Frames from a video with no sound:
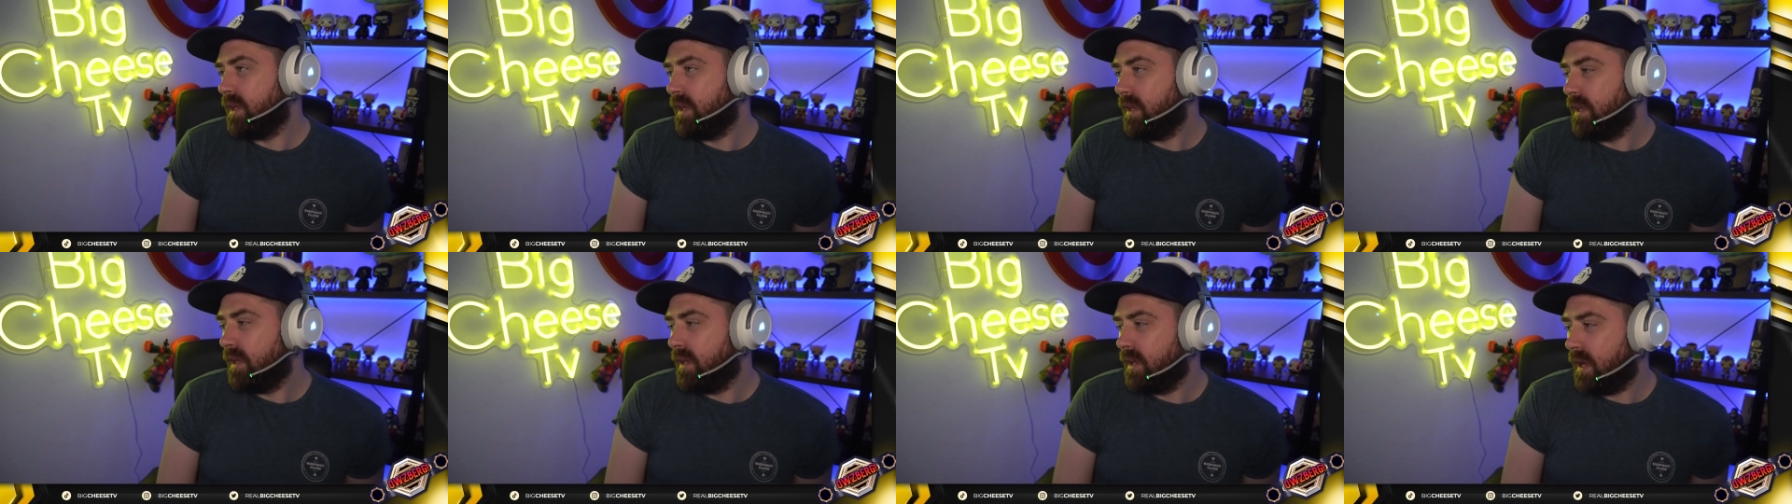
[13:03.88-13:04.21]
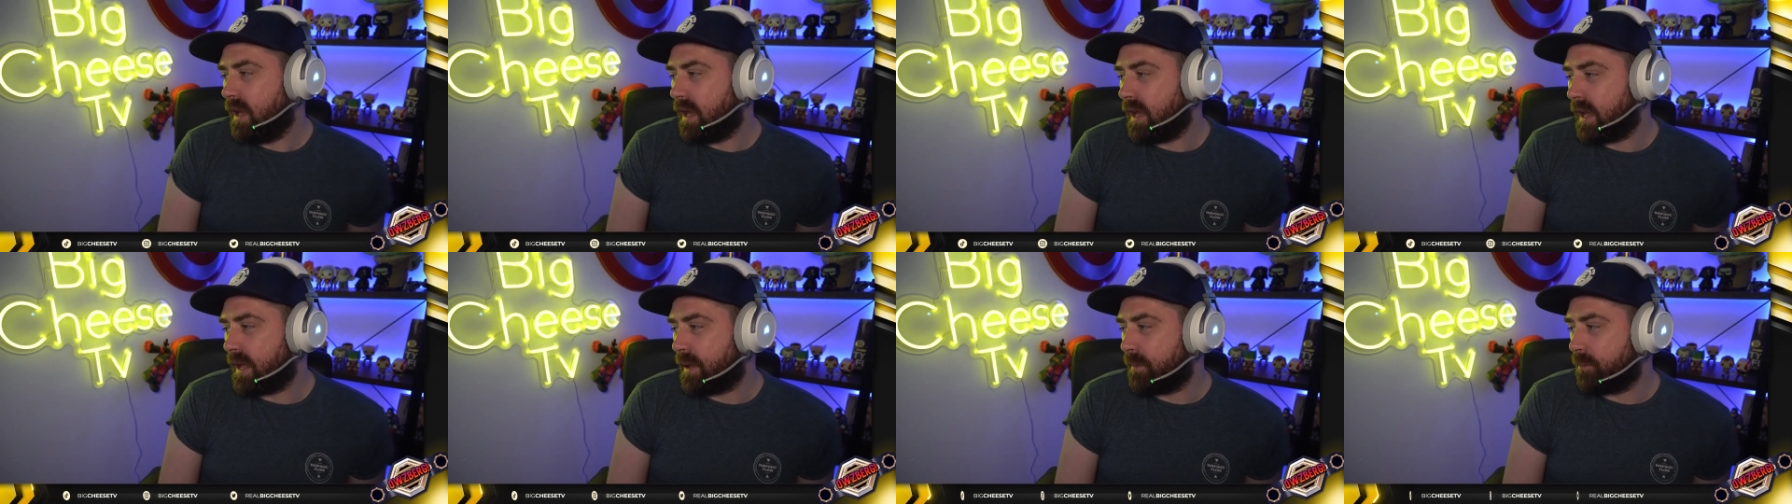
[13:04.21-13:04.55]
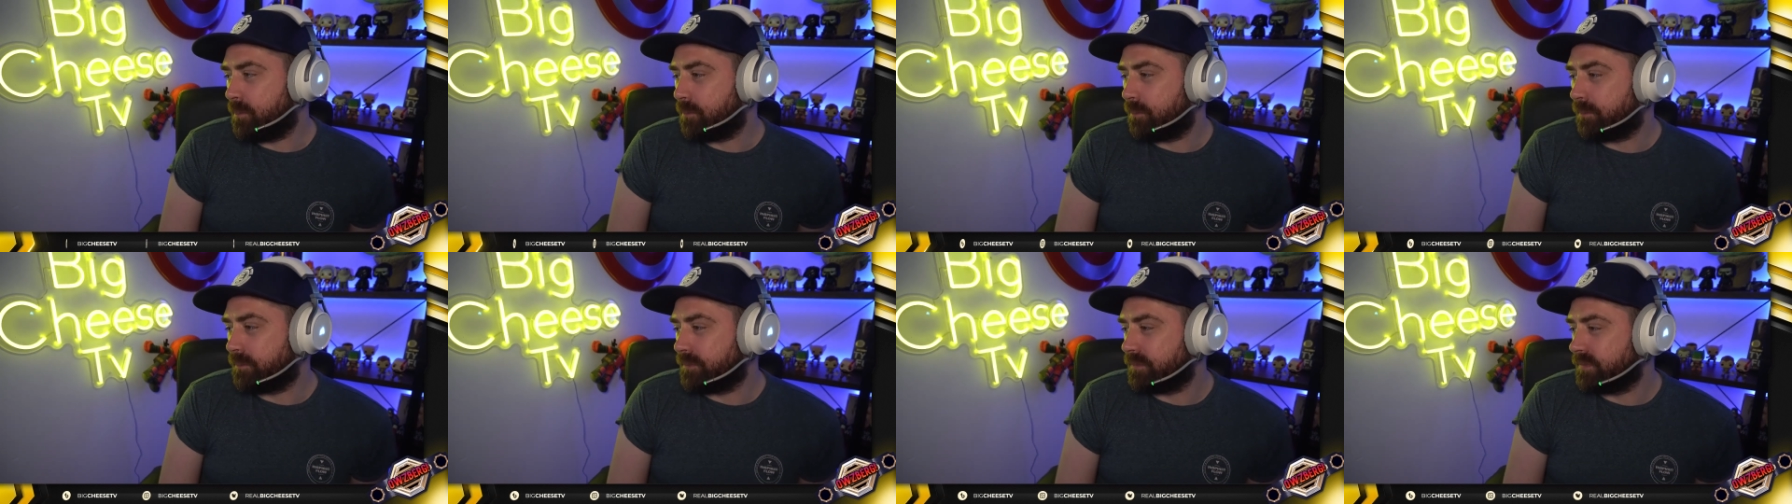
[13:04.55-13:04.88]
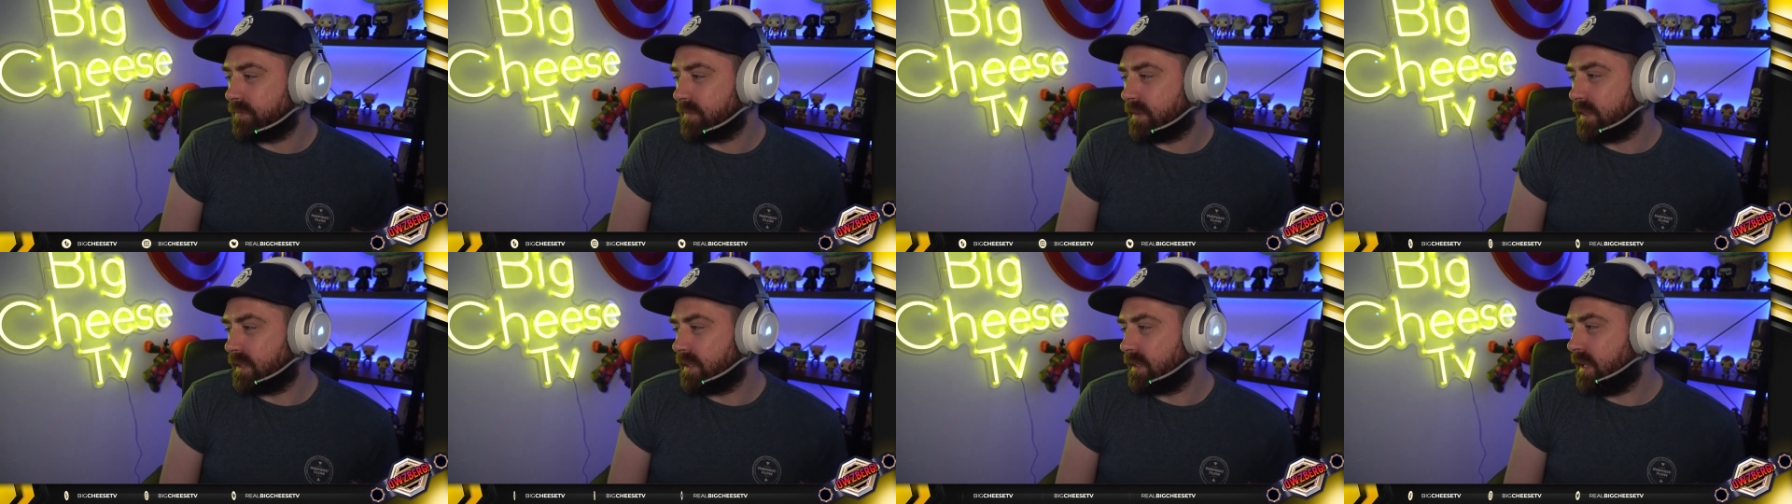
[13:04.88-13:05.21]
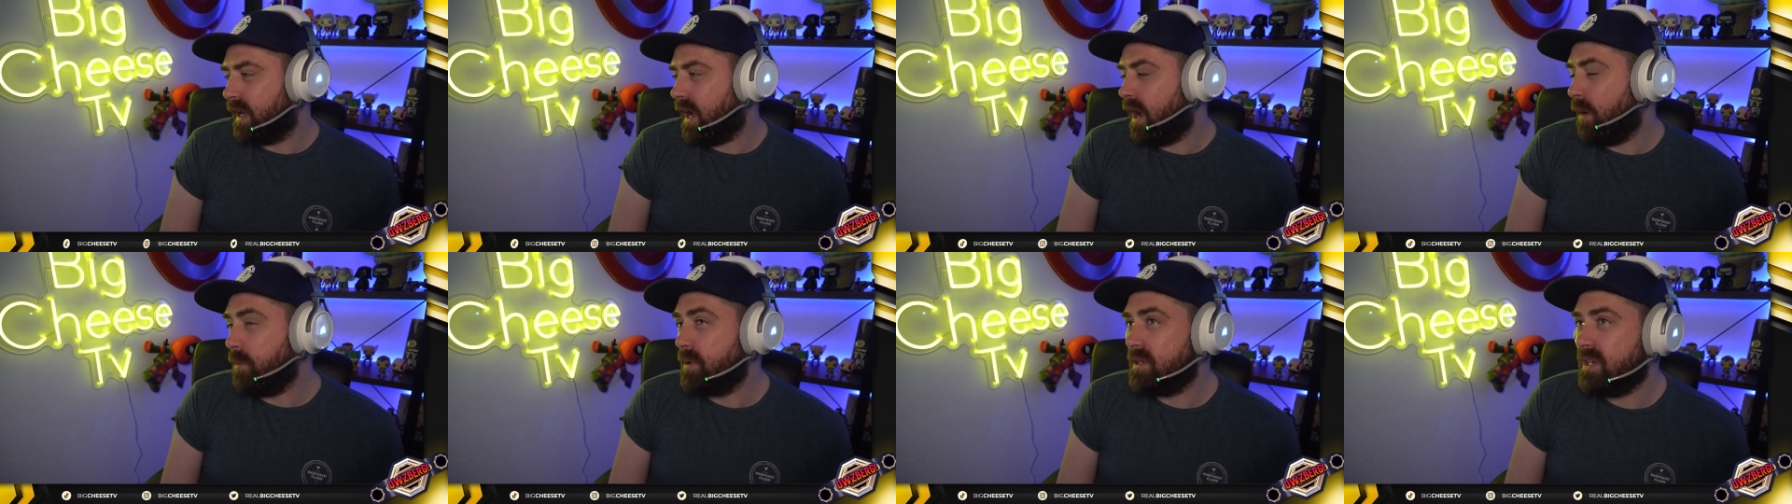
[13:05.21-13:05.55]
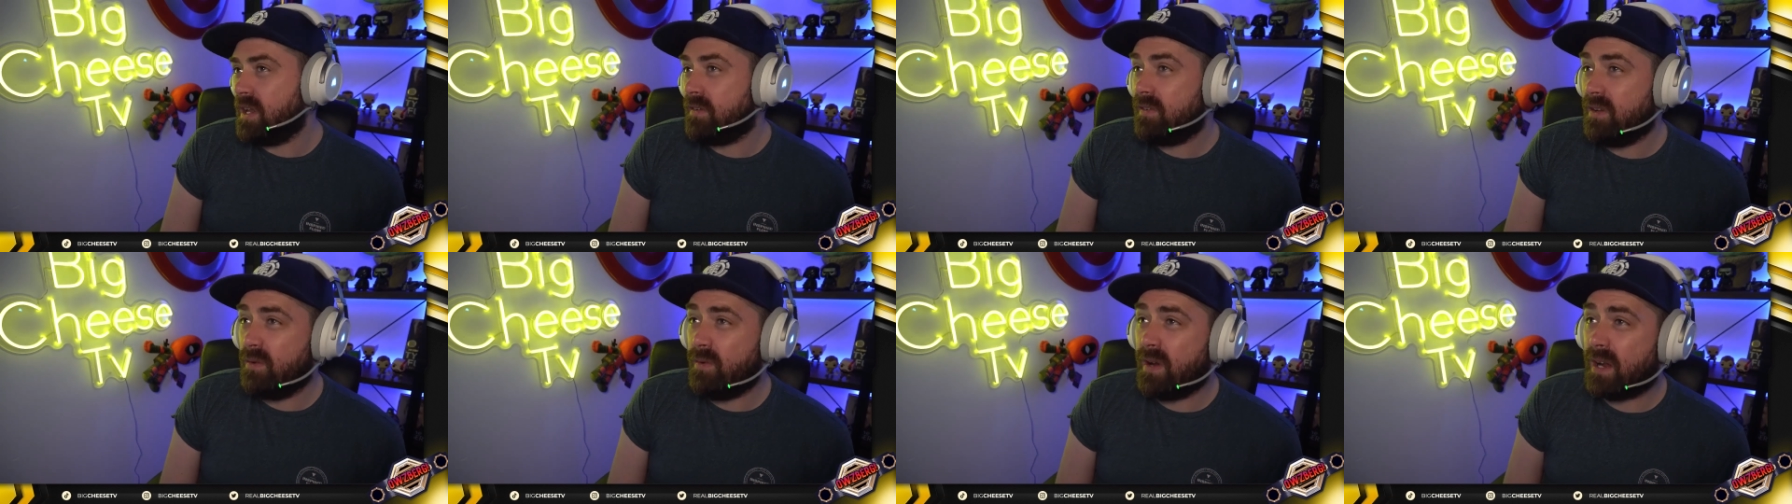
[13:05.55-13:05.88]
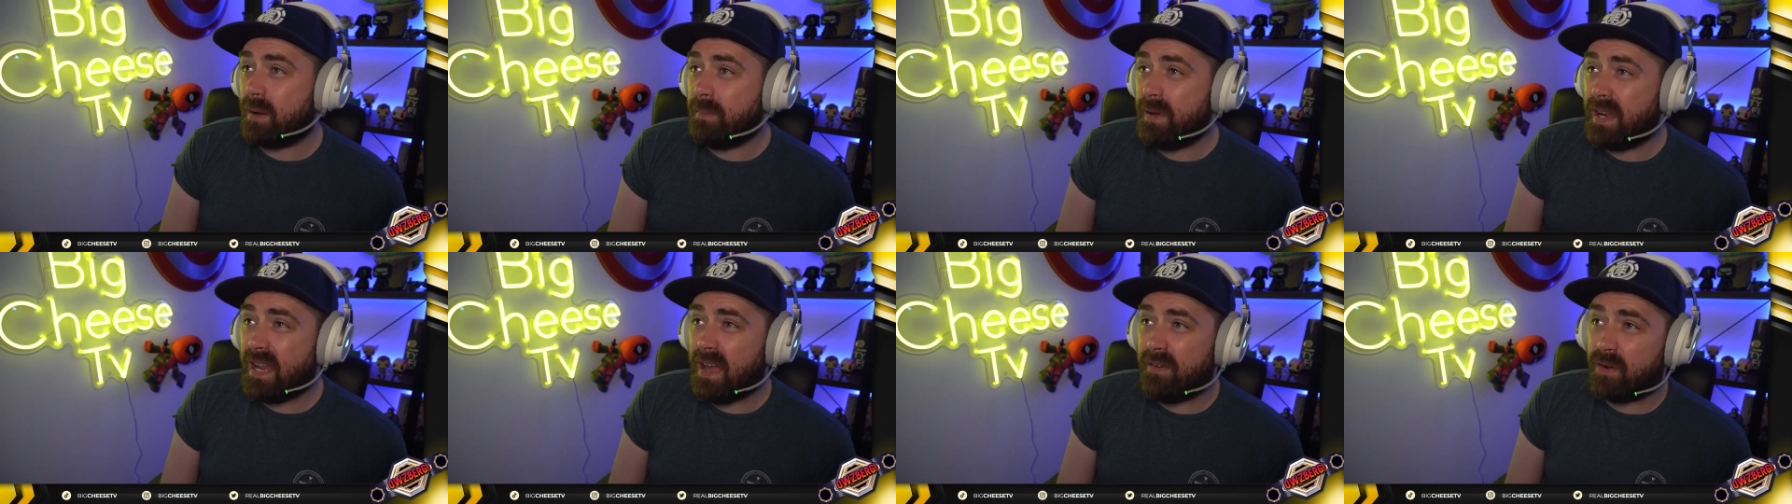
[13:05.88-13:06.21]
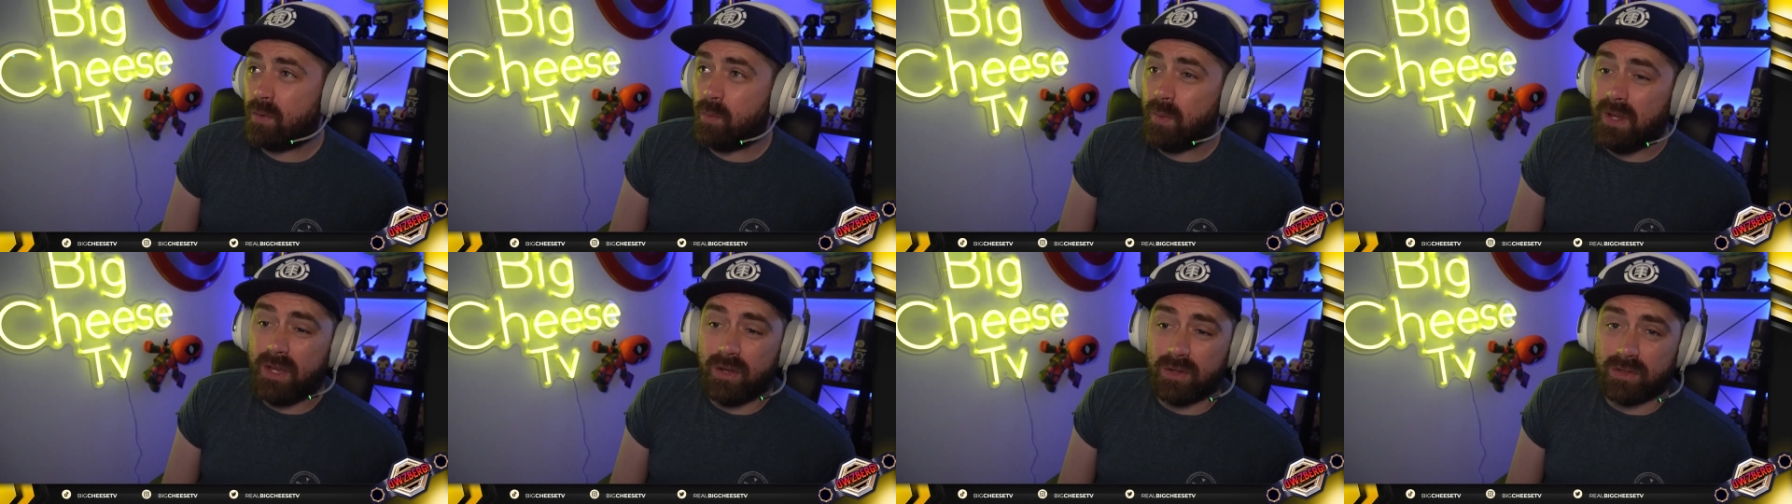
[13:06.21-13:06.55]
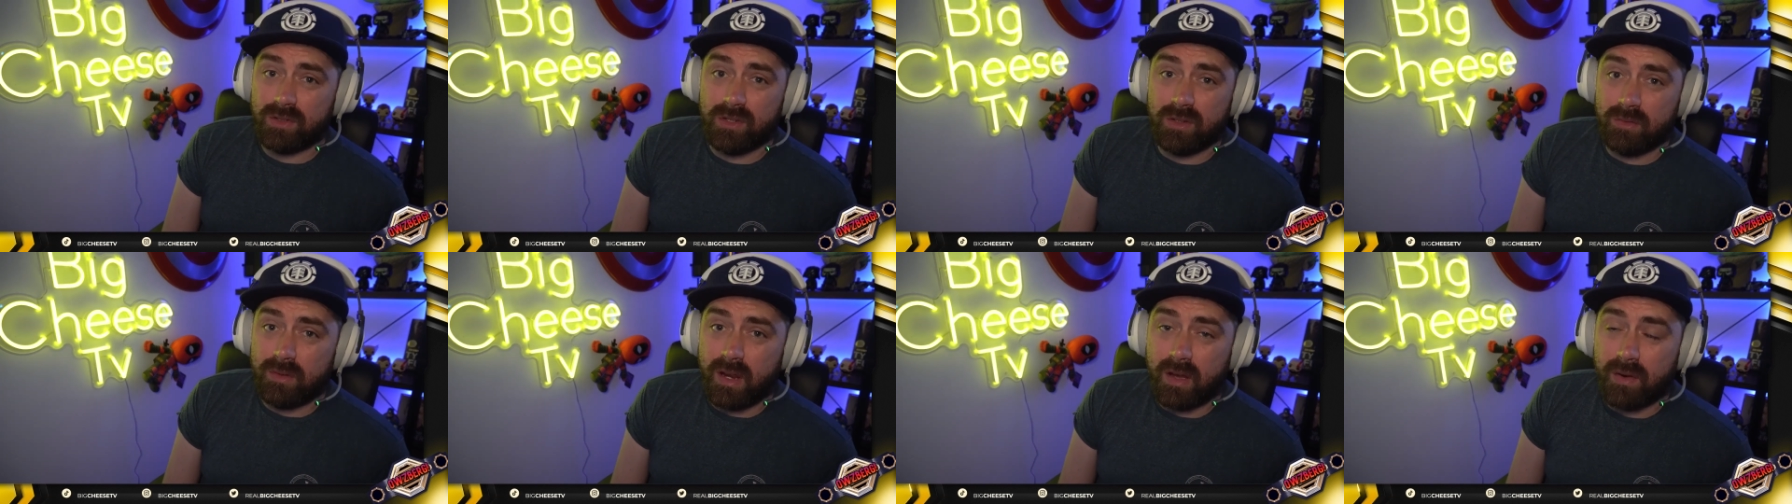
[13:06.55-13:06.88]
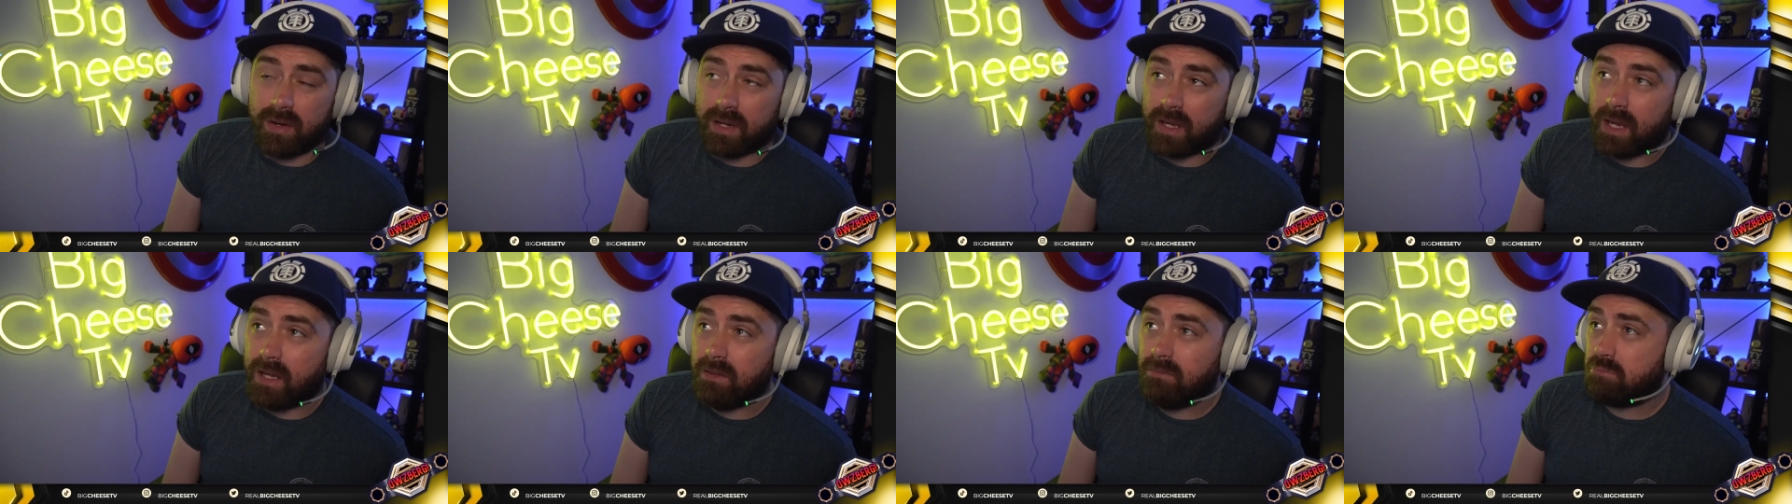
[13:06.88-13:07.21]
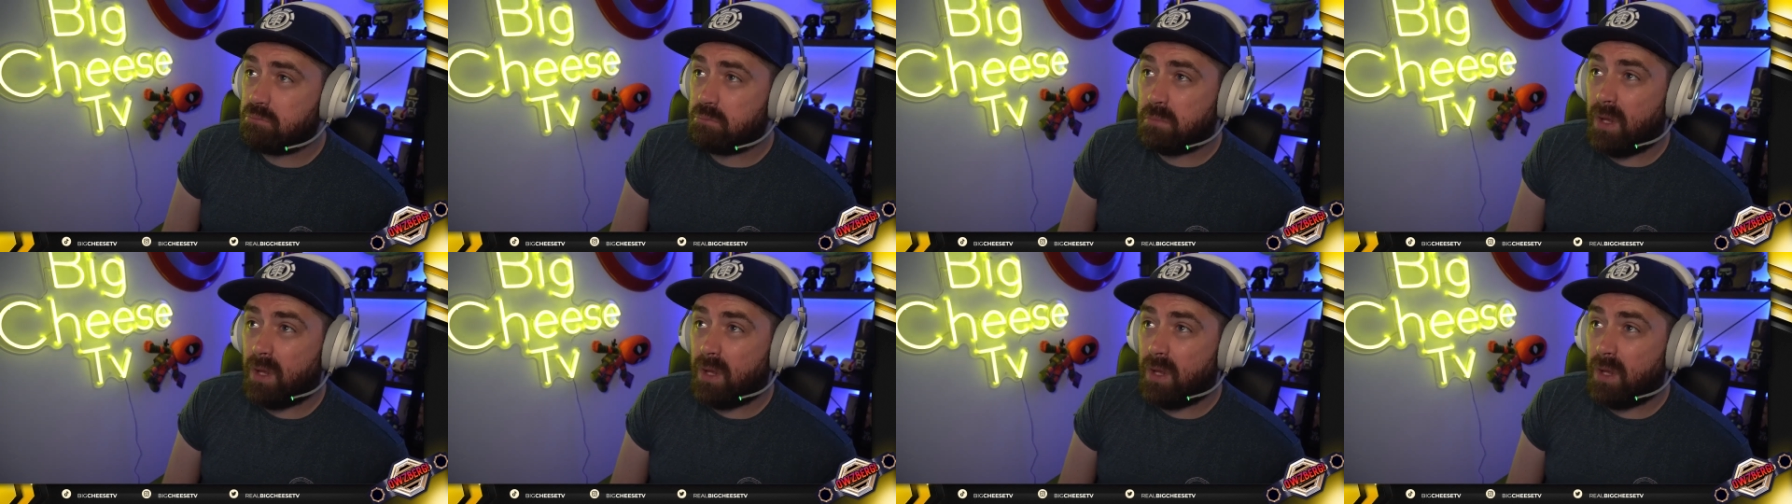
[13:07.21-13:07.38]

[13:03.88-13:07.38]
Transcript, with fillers: Um, I would definitely recommend having a week or two now and again.